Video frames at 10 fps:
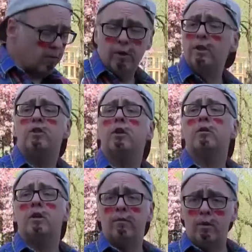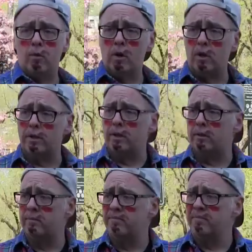for the children of the world.
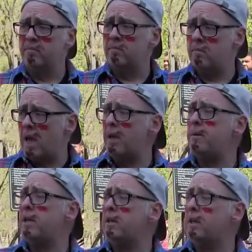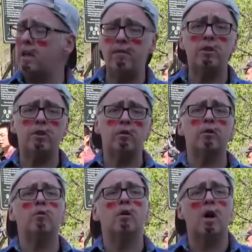Maybe even
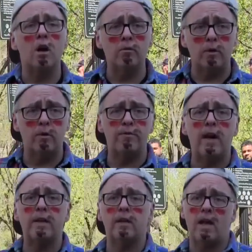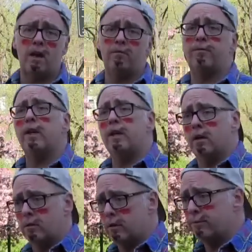children who are hungry would find a clown funny
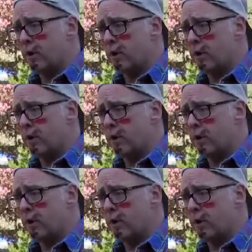on Good